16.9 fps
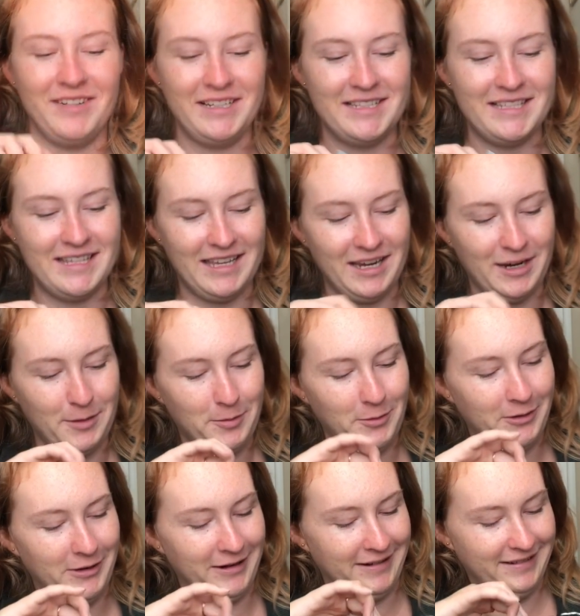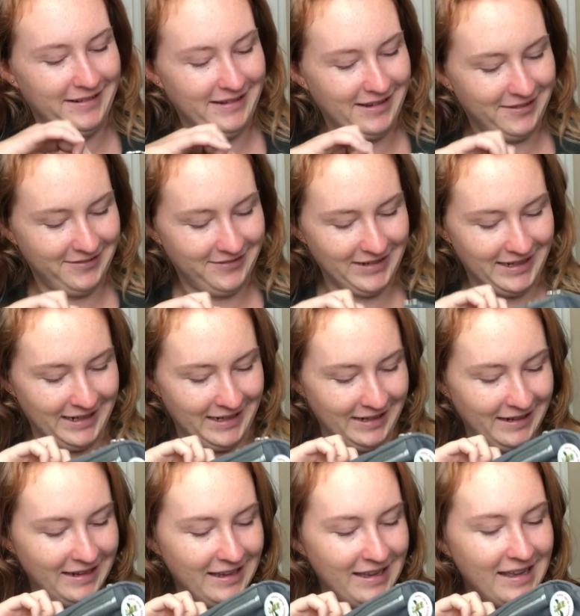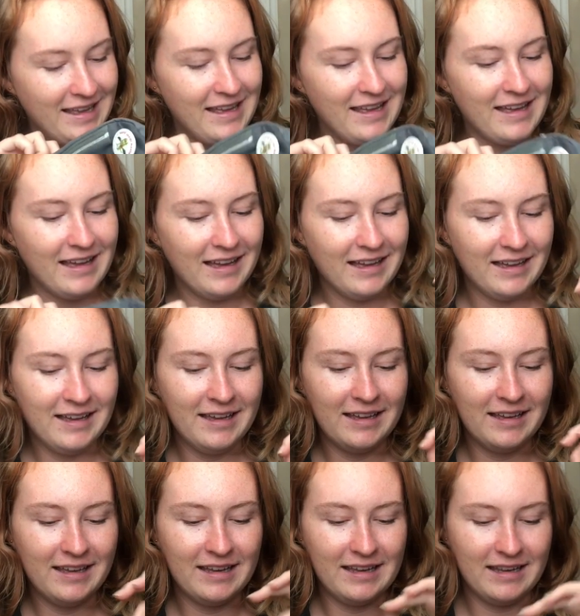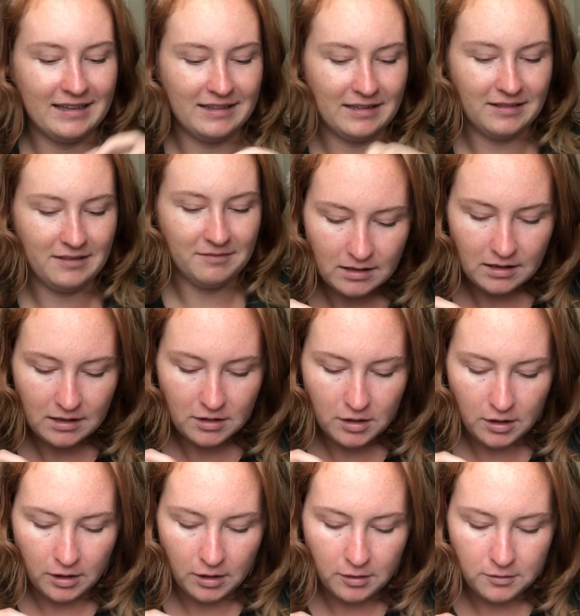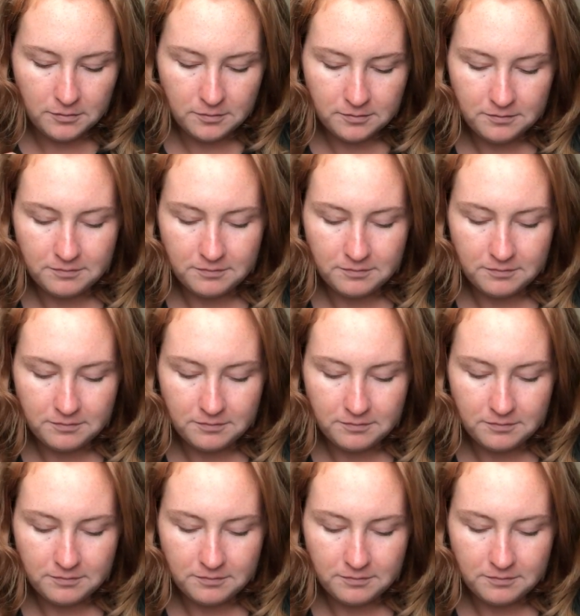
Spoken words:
went to the airport. How funny. And a euro.